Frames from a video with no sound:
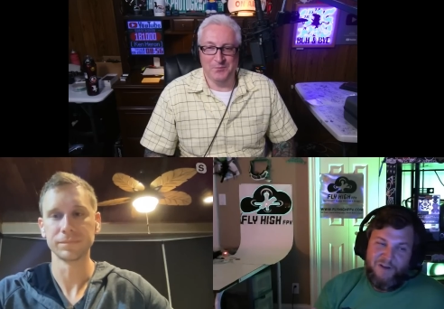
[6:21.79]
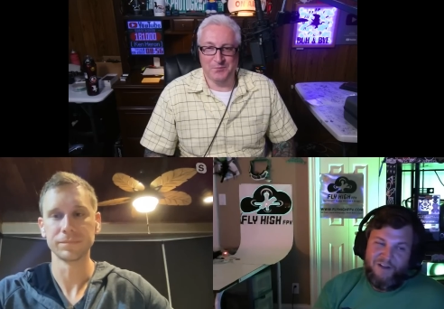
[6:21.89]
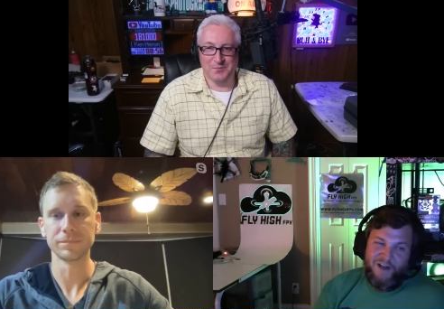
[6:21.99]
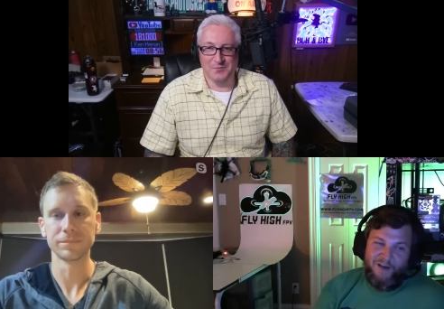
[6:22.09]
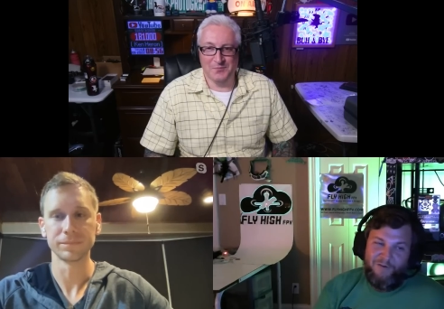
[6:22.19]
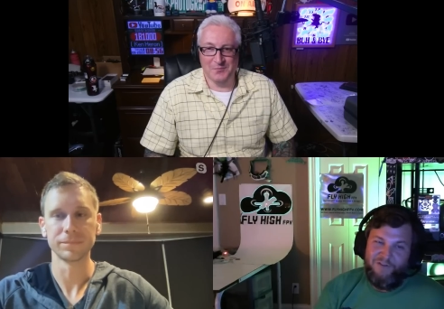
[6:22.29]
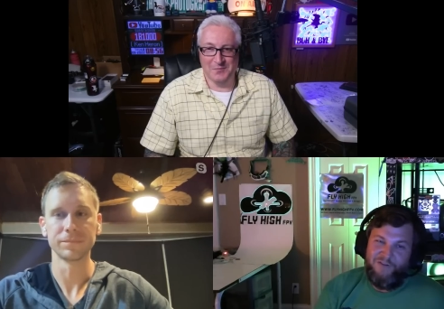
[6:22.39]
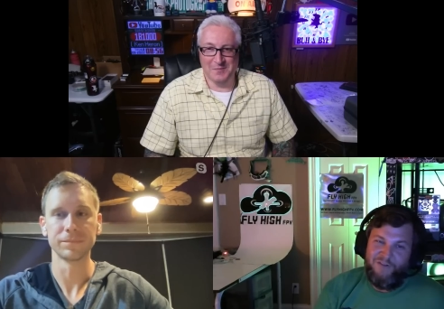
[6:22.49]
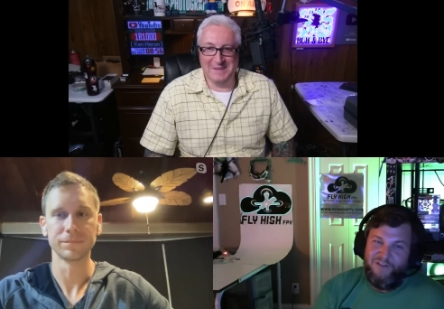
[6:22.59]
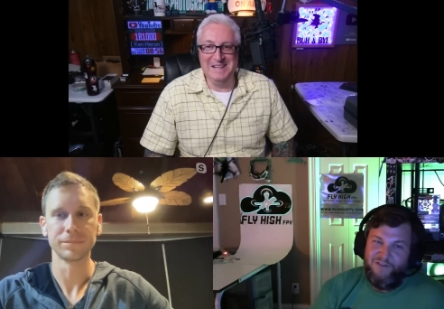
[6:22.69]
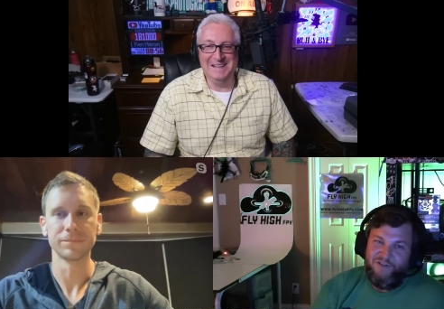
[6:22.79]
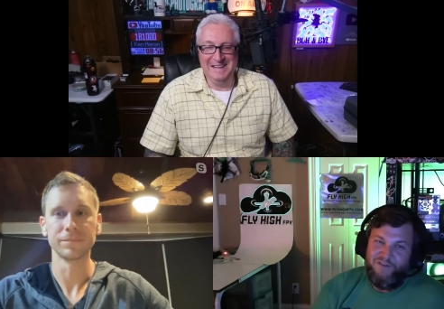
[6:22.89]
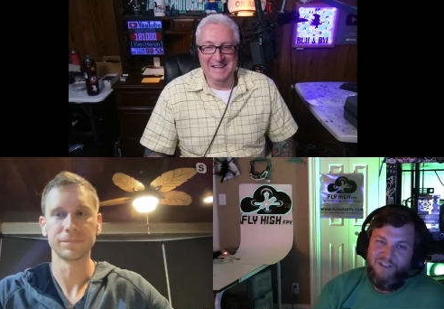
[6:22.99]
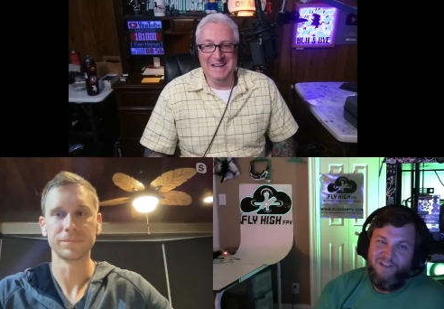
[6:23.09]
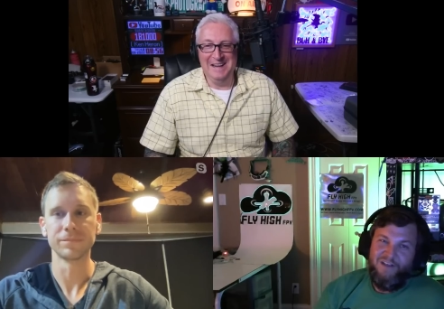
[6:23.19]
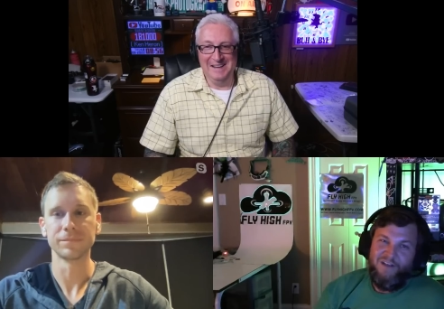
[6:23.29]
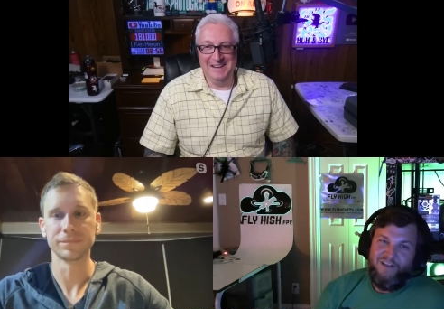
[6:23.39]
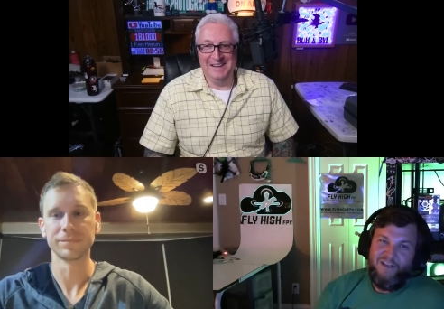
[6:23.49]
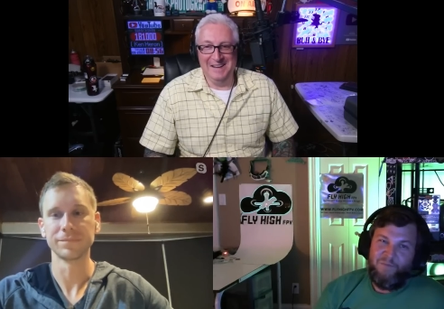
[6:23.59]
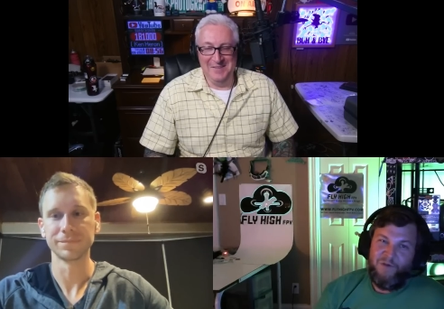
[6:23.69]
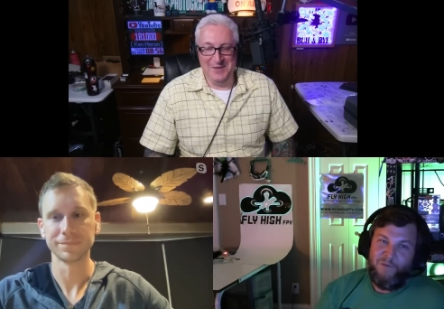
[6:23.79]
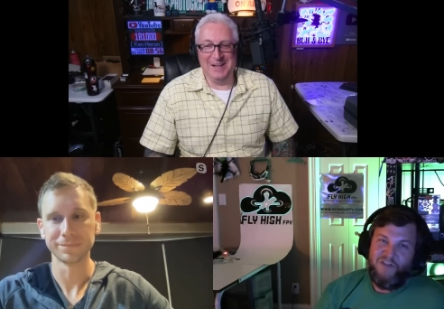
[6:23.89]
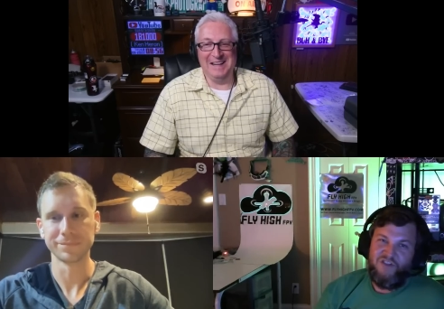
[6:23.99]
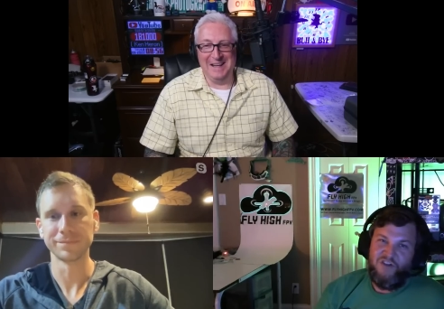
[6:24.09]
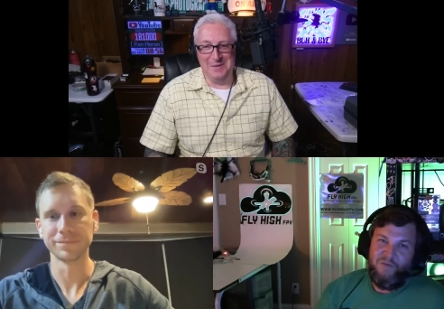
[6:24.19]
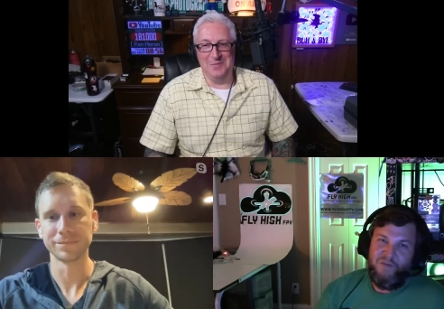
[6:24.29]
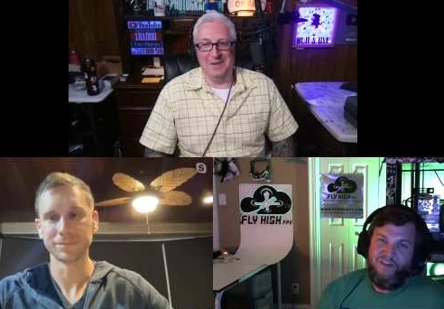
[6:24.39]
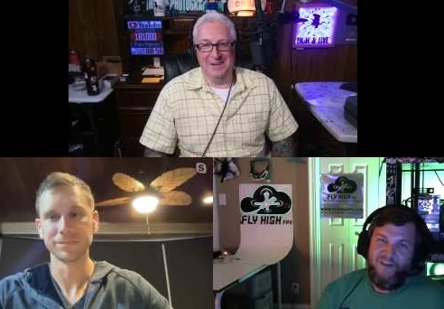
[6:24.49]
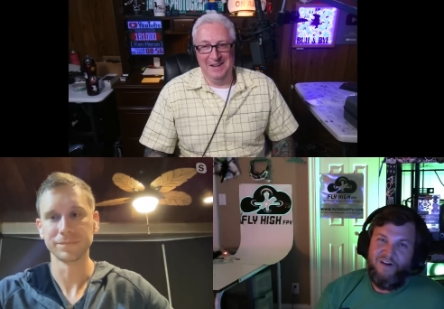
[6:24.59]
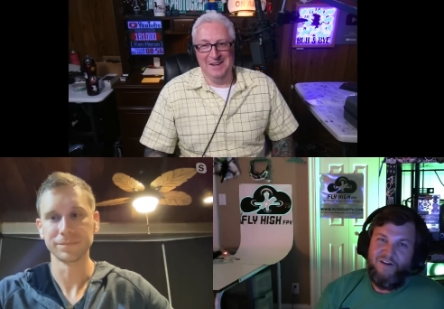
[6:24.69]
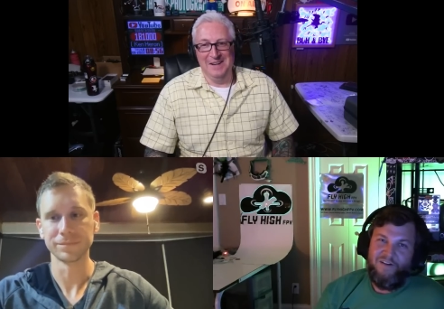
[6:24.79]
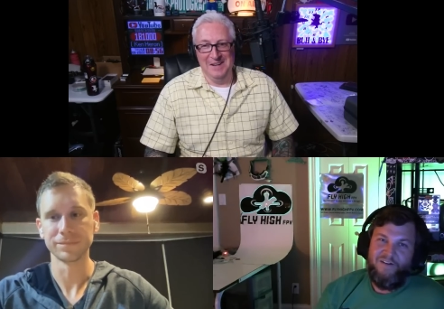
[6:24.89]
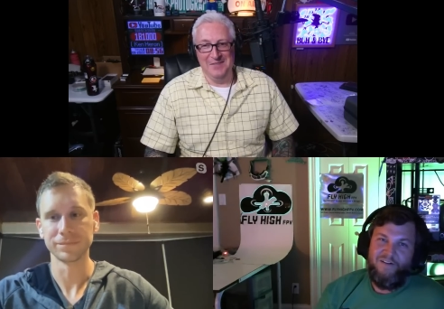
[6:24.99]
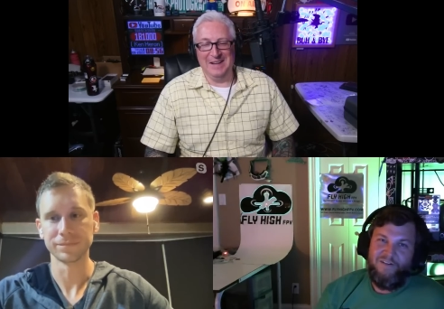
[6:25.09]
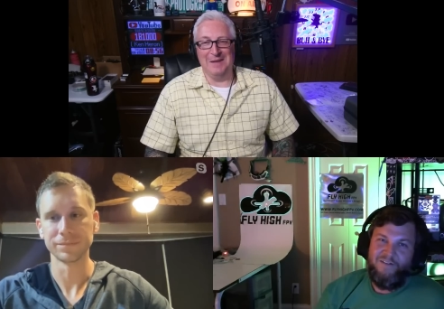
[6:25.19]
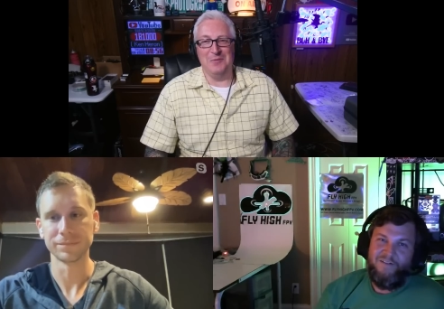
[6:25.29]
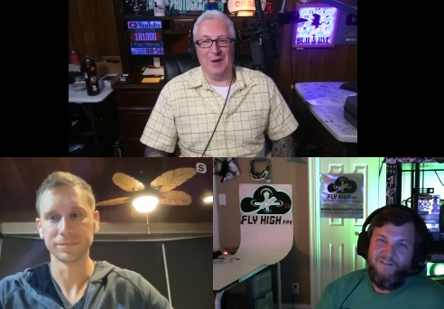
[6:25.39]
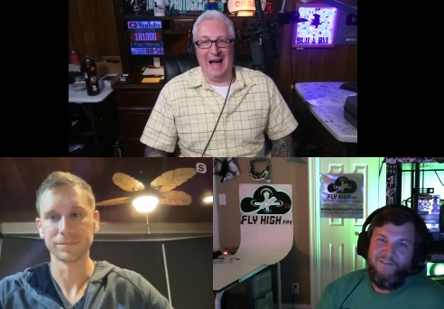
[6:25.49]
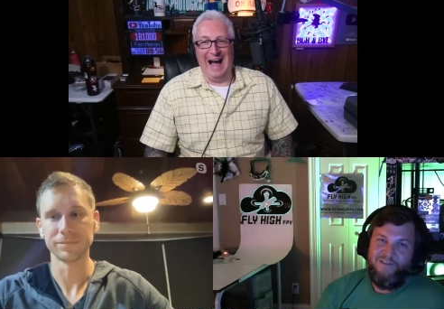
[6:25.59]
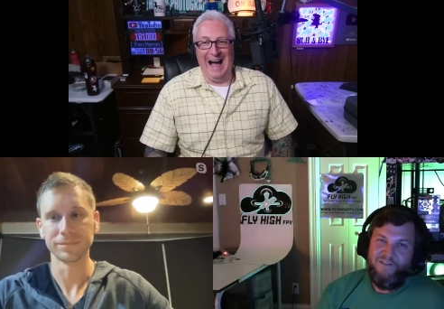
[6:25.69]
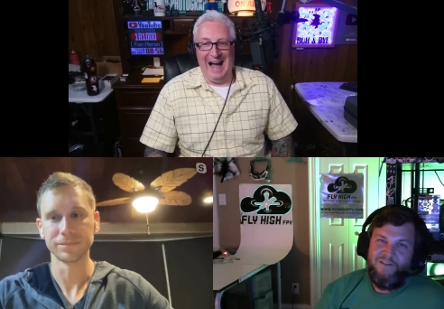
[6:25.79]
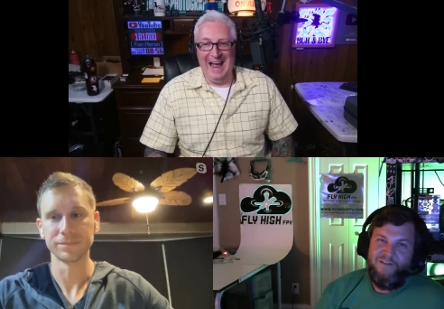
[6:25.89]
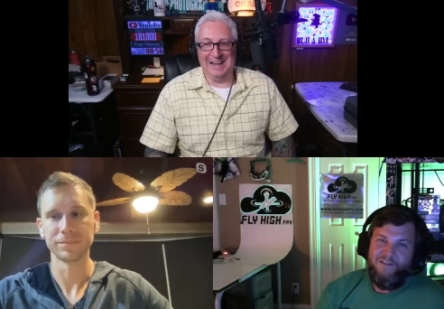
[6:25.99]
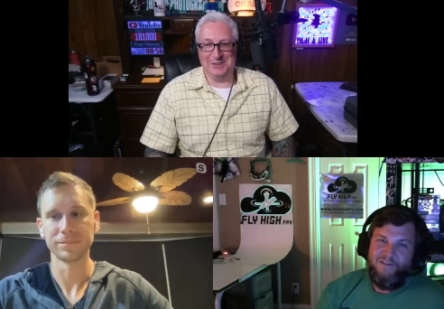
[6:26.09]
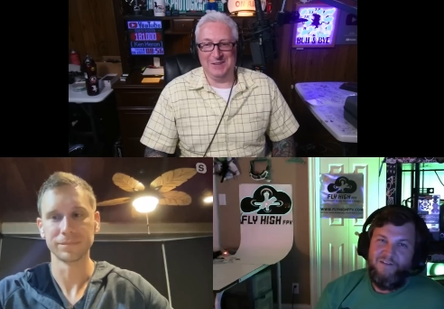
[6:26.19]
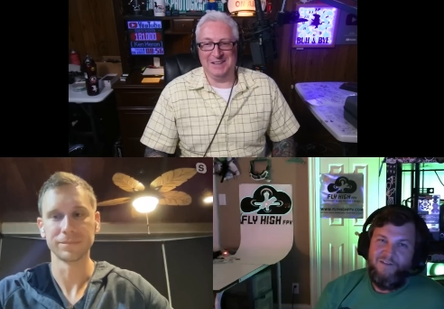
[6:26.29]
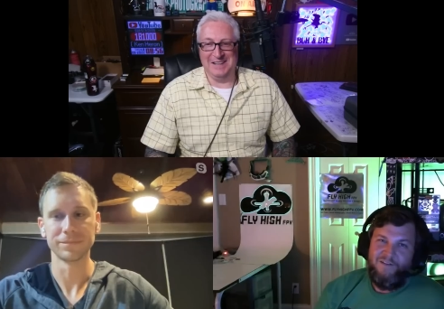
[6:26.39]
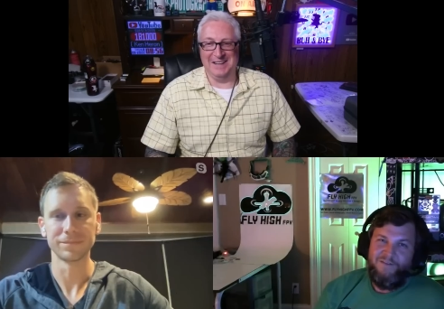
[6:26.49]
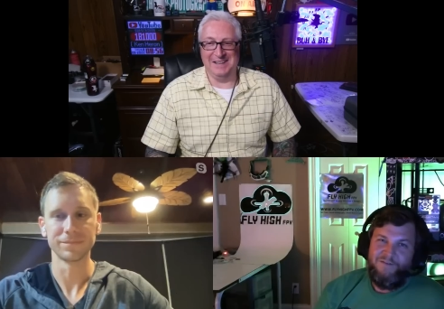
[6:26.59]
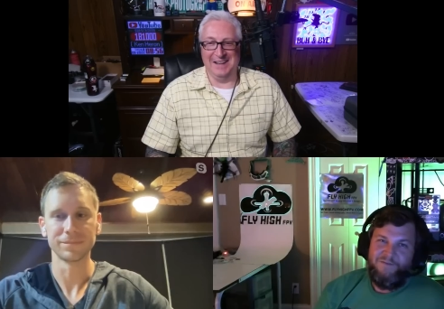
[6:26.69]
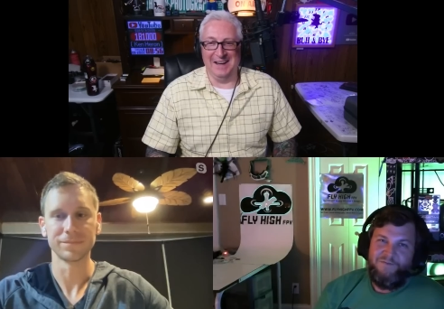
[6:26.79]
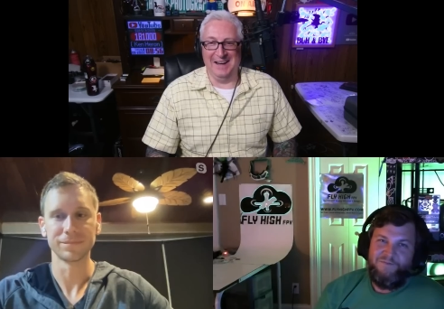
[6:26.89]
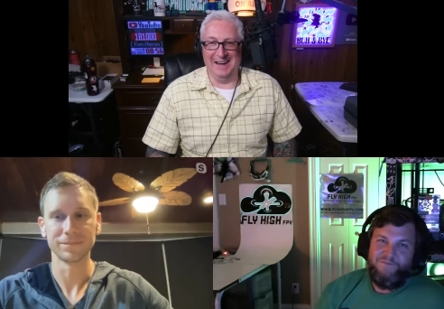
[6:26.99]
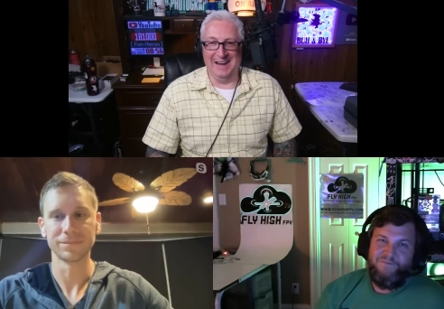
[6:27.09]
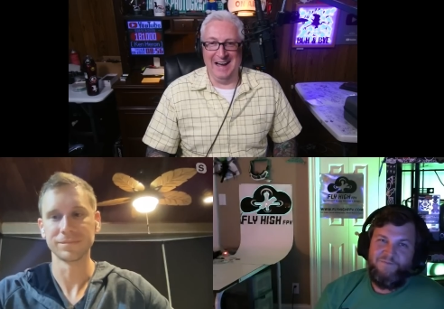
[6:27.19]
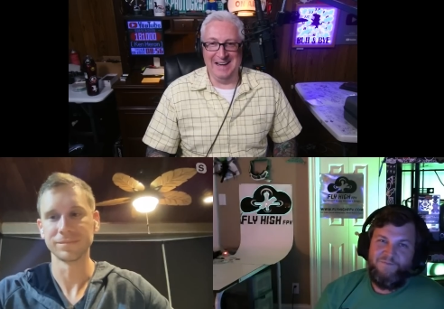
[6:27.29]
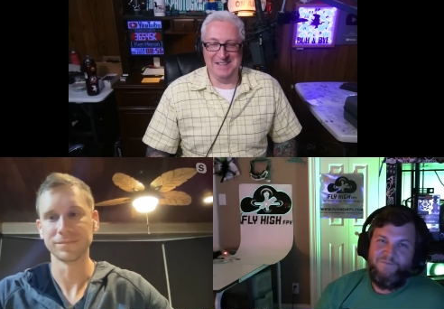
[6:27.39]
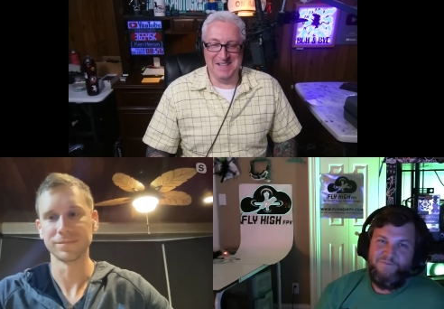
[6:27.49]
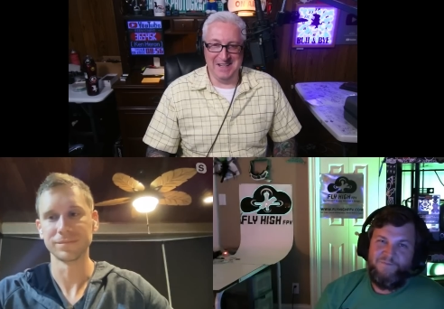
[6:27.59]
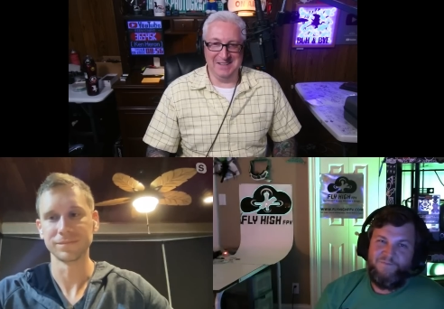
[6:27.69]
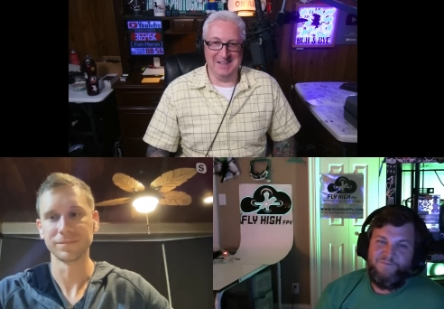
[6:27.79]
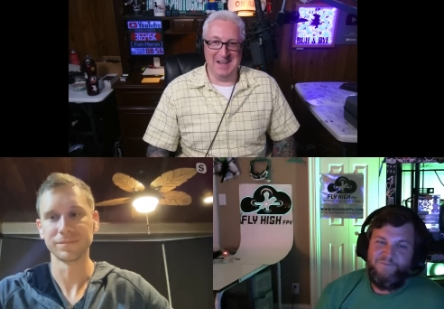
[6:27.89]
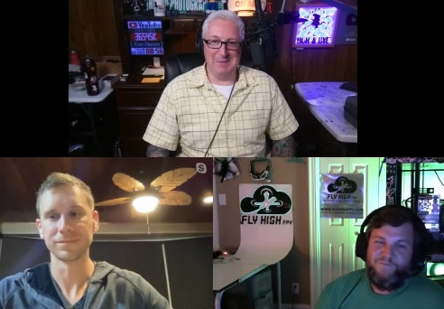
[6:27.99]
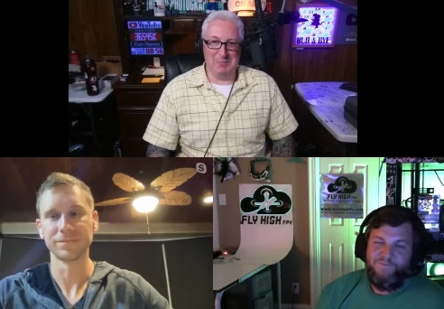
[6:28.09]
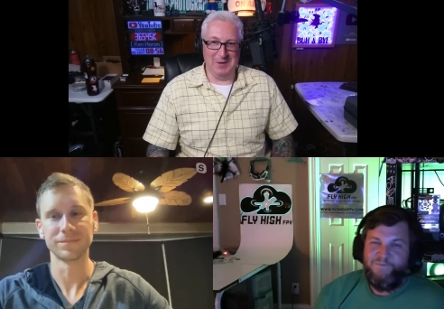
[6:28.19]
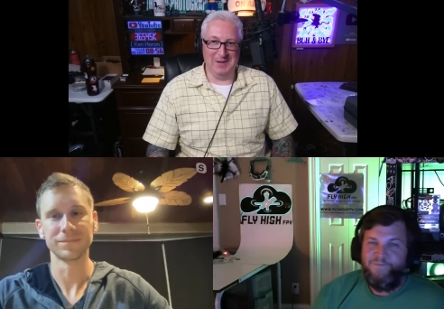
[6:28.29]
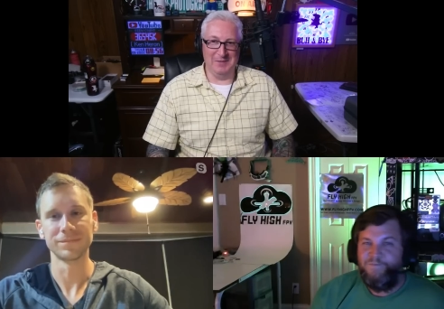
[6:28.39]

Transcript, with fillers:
Speaker 1: wear the goggles, you can usually if you could get them to be there.
Speaker 2: If you get them I, actually did. Uh, I did put